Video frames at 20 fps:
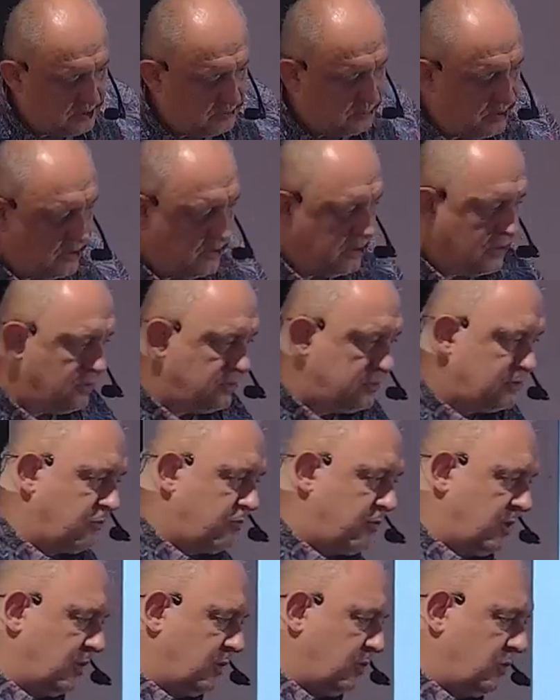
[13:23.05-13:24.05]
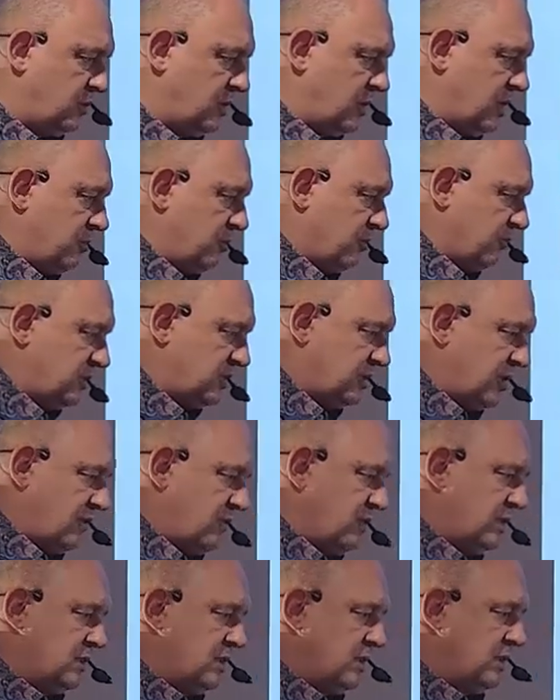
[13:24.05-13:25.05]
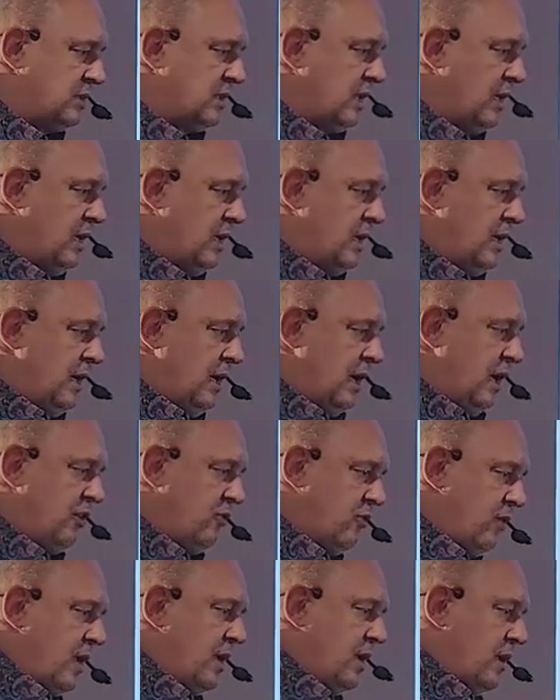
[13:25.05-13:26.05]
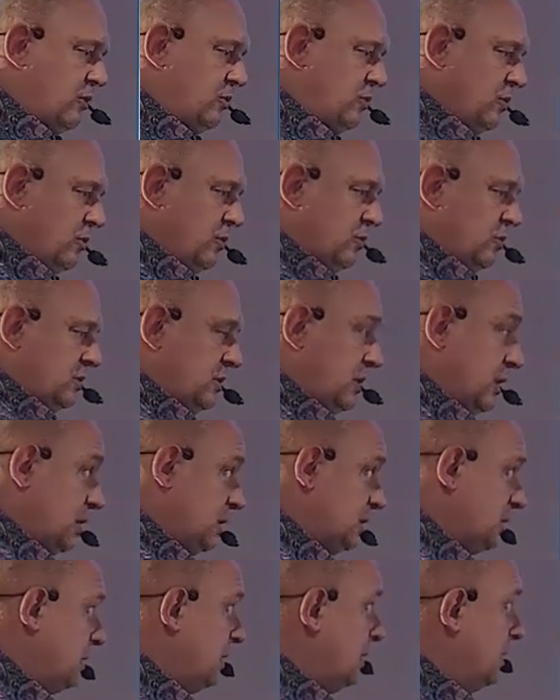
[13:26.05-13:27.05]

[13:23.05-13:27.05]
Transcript: but you can also find new type of services and way how to do things.